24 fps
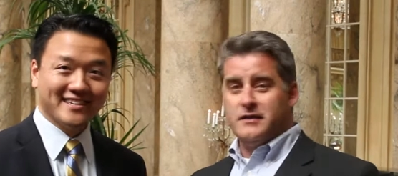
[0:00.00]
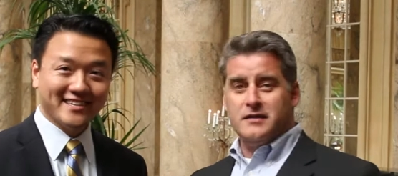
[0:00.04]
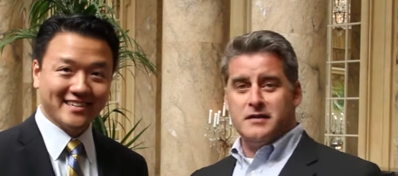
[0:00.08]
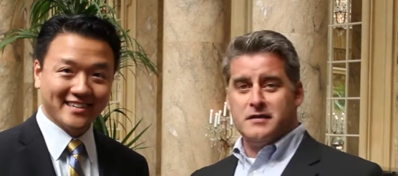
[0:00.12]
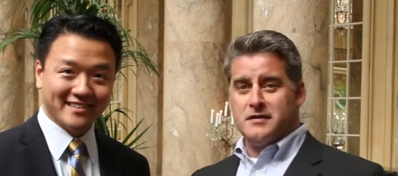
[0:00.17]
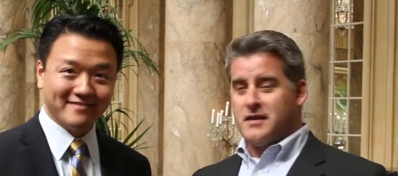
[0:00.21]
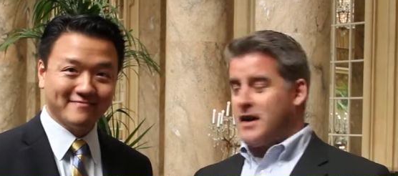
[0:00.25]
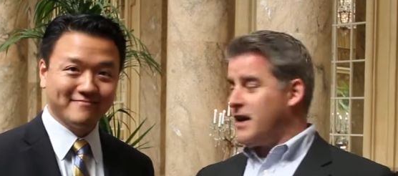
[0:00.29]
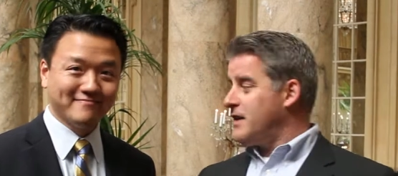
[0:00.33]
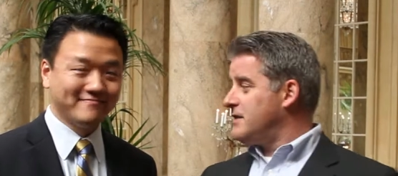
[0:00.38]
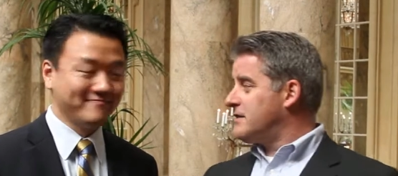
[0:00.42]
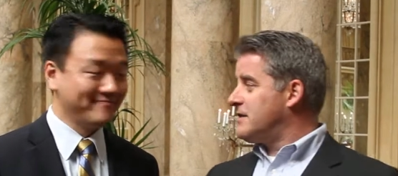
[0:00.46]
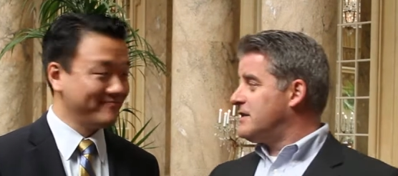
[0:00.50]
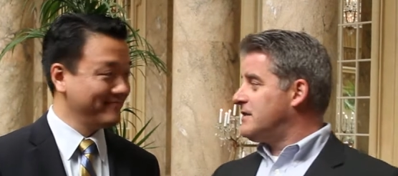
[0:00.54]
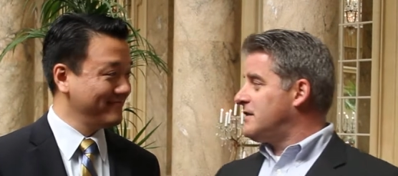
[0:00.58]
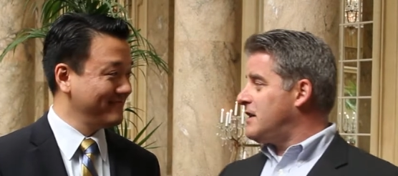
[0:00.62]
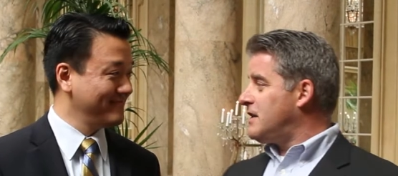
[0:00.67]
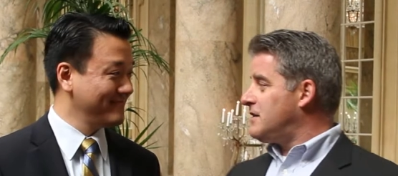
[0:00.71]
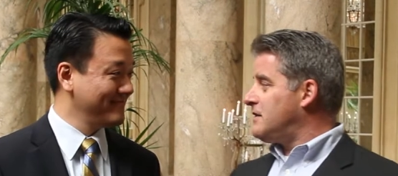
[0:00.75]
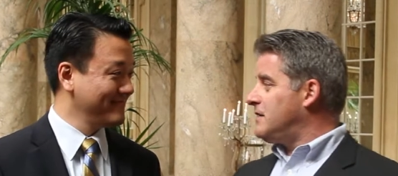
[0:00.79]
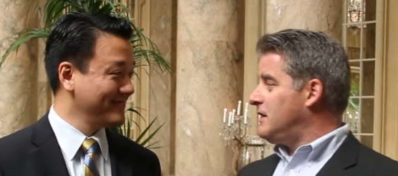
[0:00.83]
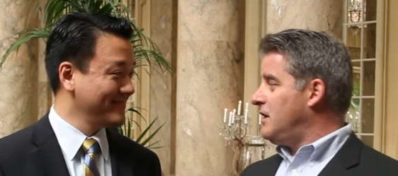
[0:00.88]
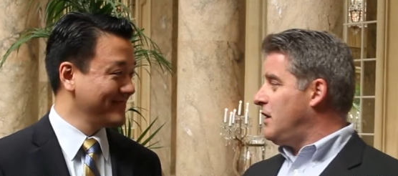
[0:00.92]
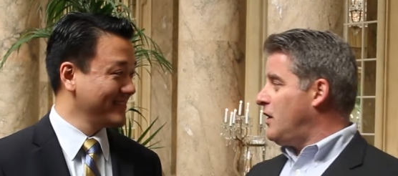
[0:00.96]
Speaker 1: disguised yep.
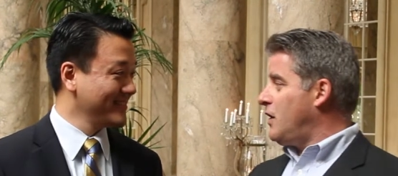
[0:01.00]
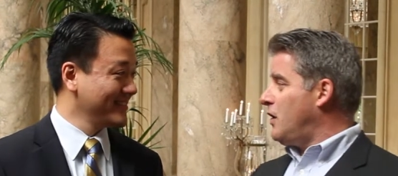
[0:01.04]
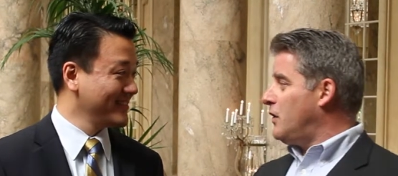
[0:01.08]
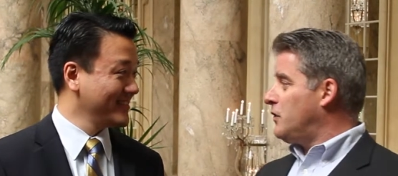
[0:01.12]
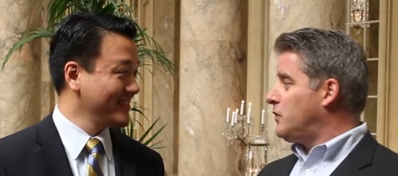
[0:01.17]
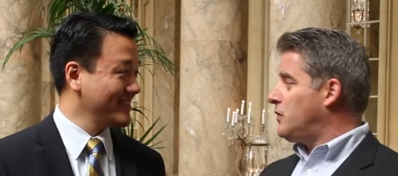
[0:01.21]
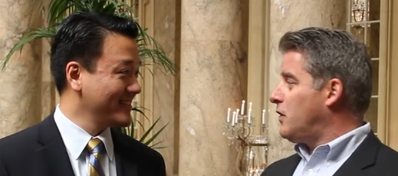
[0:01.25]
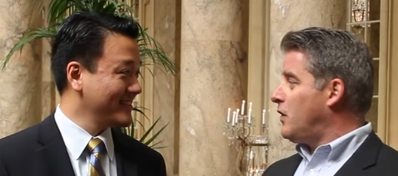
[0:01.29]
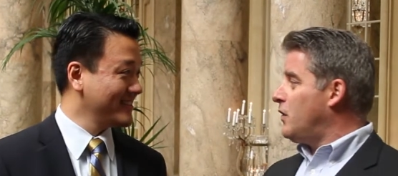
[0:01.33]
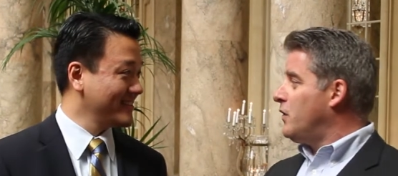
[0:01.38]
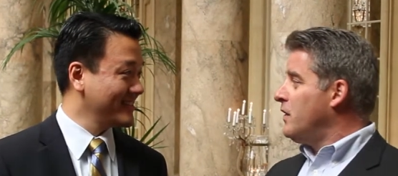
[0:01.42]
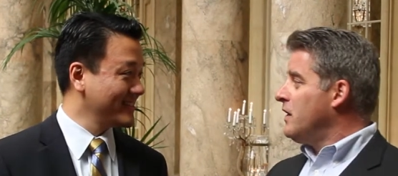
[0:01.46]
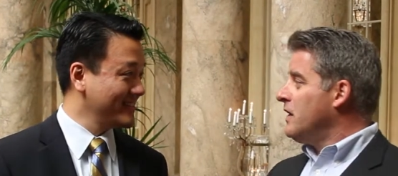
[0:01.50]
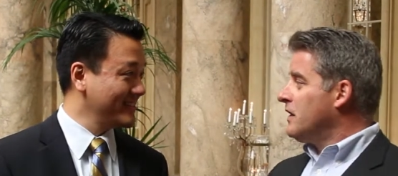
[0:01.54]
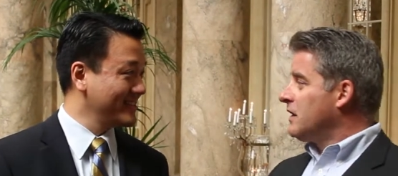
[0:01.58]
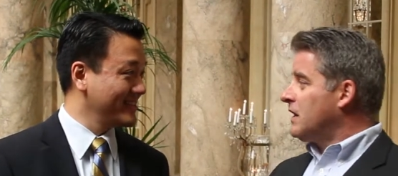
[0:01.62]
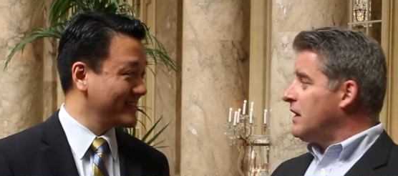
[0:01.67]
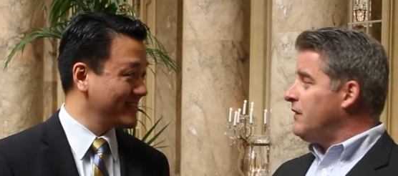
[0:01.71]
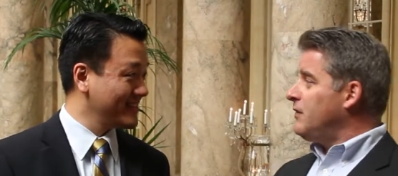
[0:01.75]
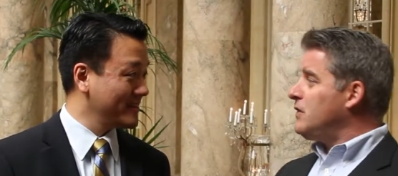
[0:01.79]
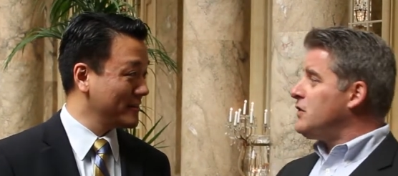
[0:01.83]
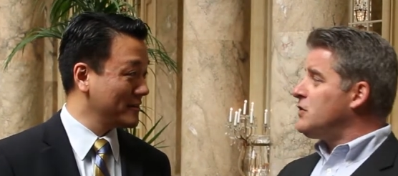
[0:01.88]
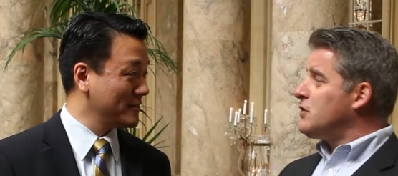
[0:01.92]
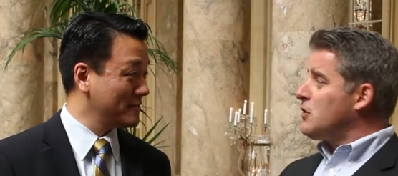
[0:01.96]
as SEO. So, mm
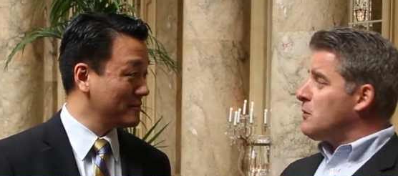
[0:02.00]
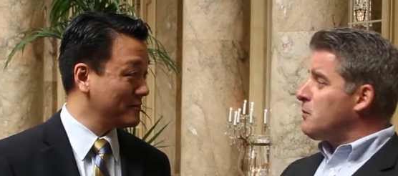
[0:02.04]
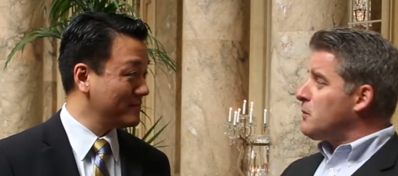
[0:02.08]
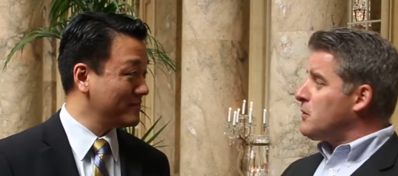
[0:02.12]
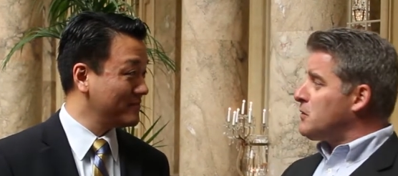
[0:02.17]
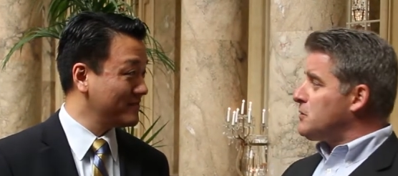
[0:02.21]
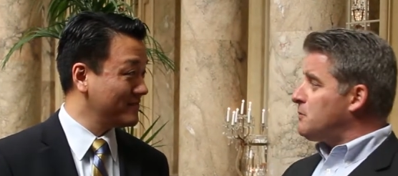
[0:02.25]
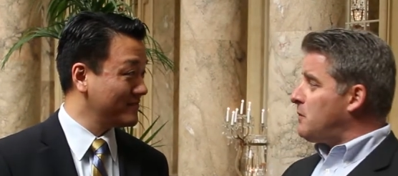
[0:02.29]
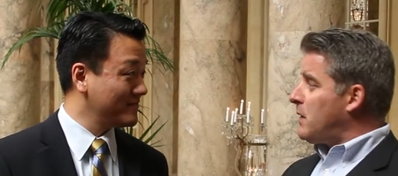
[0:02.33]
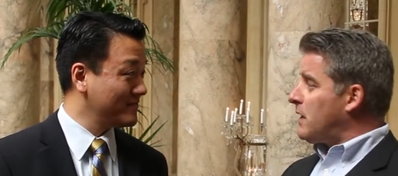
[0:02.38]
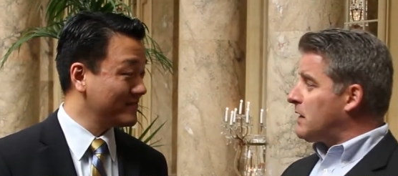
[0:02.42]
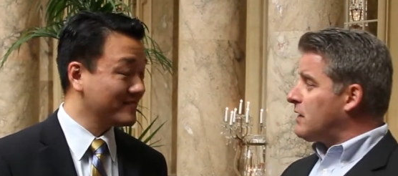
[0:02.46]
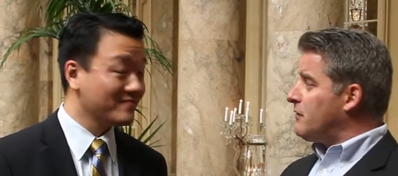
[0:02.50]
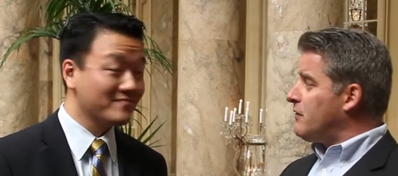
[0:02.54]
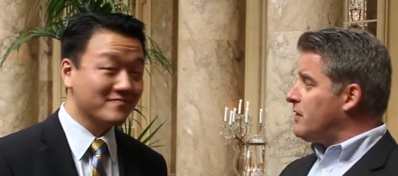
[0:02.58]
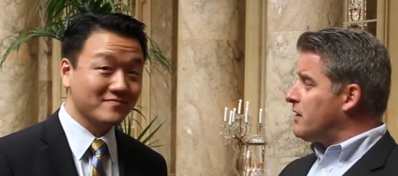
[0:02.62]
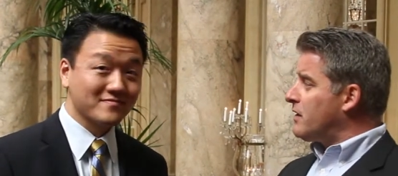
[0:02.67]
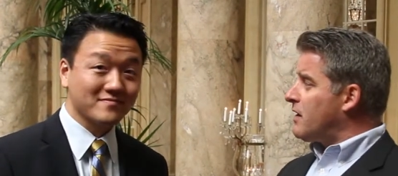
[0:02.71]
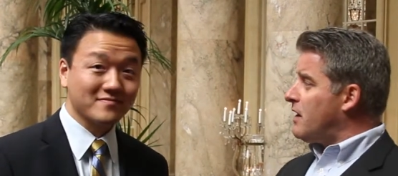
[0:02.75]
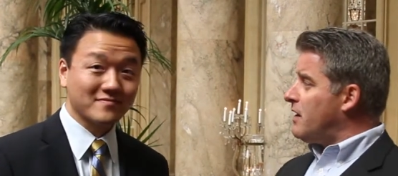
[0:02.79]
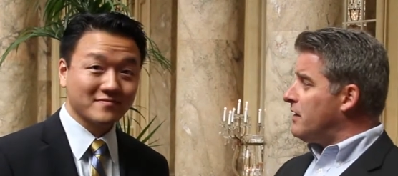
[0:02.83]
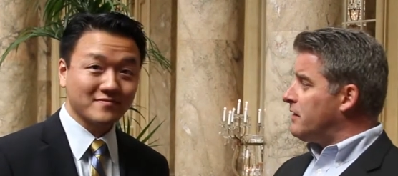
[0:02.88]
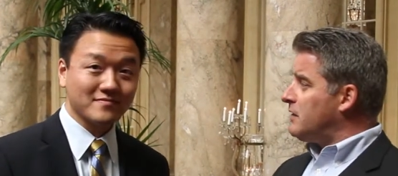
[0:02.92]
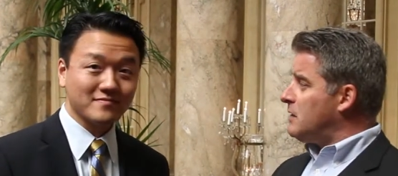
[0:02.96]
-hmm. give us your perspective
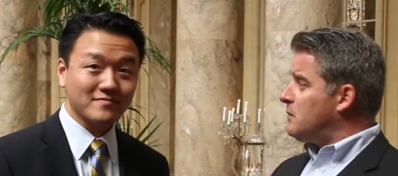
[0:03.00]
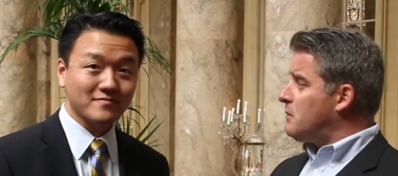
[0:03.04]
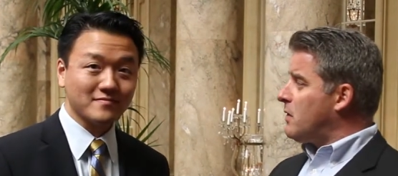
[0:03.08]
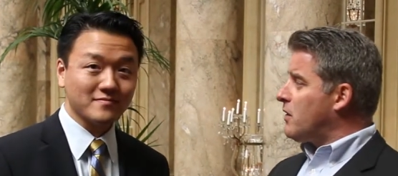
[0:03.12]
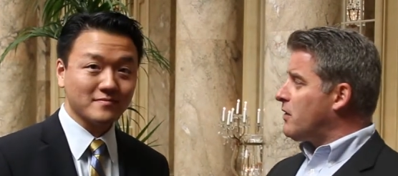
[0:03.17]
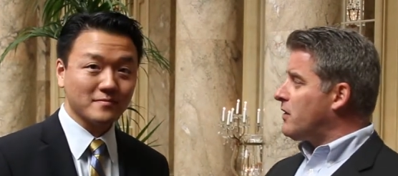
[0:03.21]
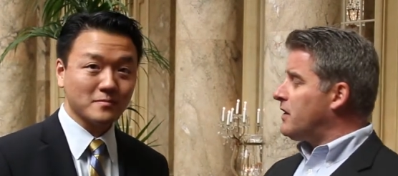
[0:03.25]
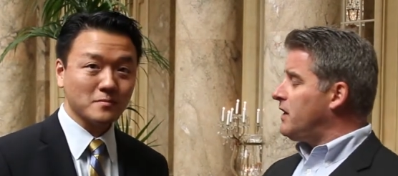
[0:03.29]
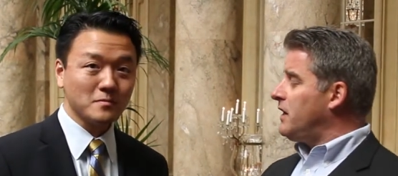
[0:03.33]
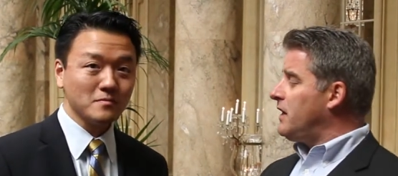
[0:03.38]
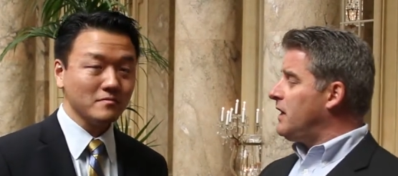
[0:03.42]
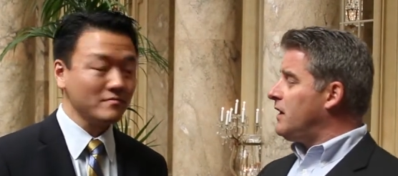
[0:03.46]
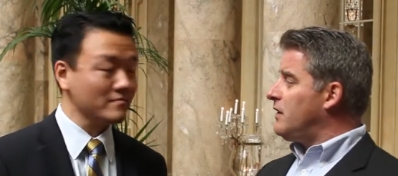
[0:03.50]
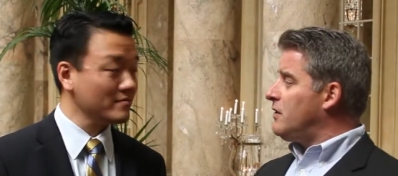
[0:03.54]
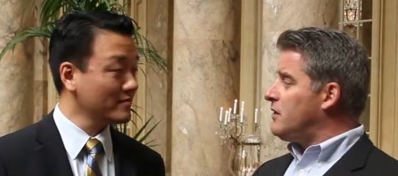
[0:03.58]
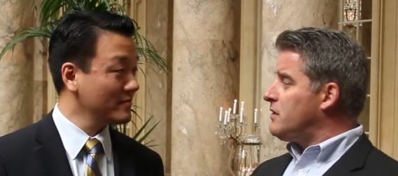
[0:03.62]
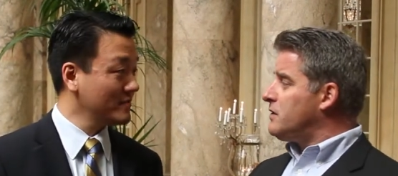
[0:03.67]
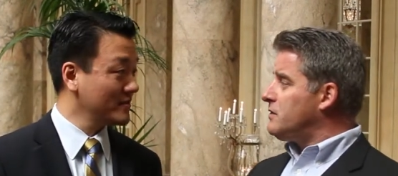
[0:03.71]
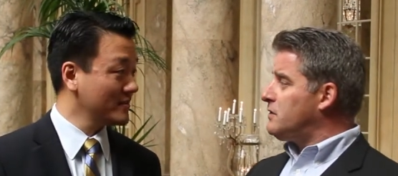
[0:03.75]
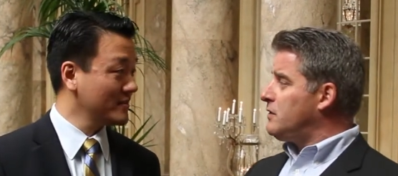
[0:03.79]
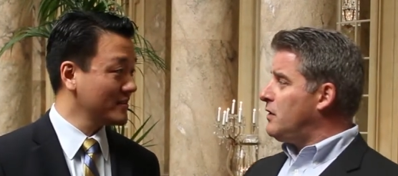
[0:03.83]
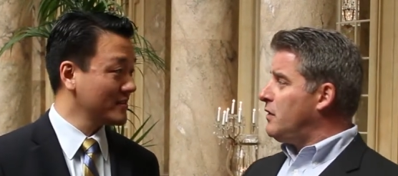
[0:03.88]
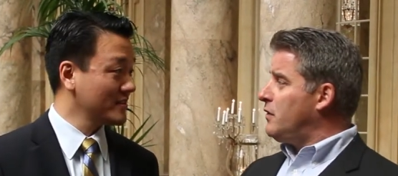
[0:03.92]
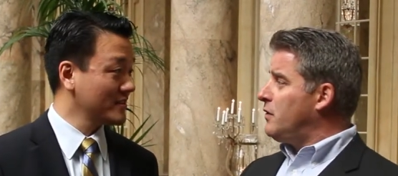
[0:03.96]
on content marketing and
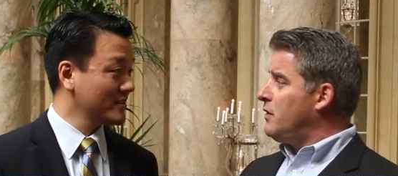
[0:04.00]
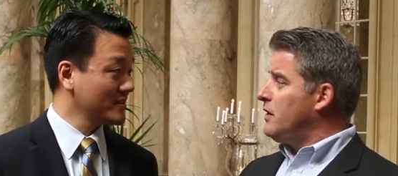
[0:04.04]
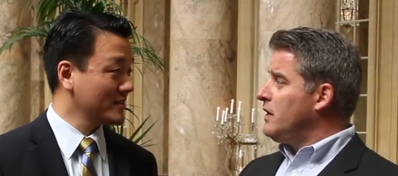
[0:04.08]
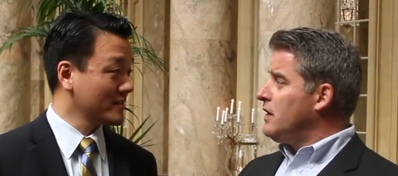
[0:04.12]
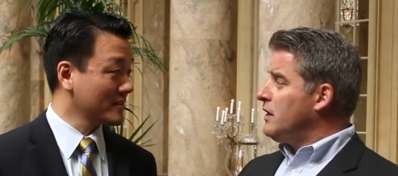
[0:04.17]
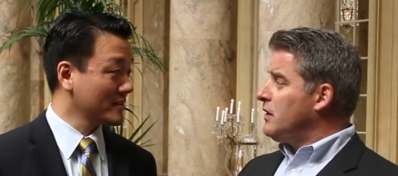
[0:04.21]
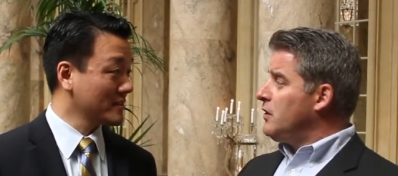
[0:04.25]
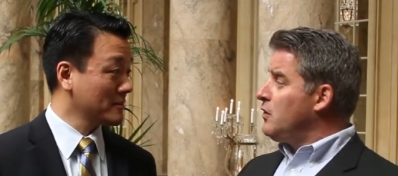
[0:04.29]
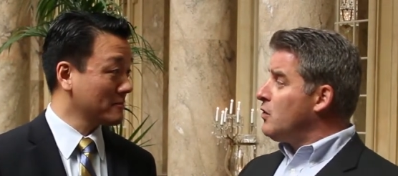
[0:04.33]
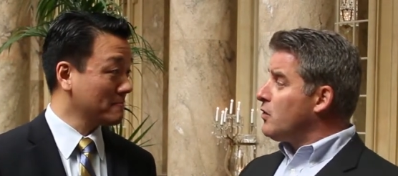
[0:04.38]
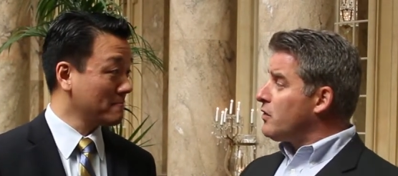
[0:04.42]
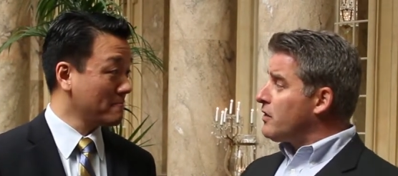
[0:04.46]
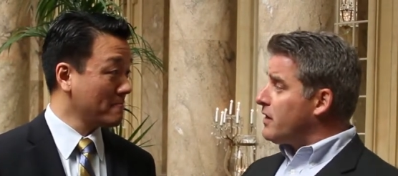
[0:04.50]
also your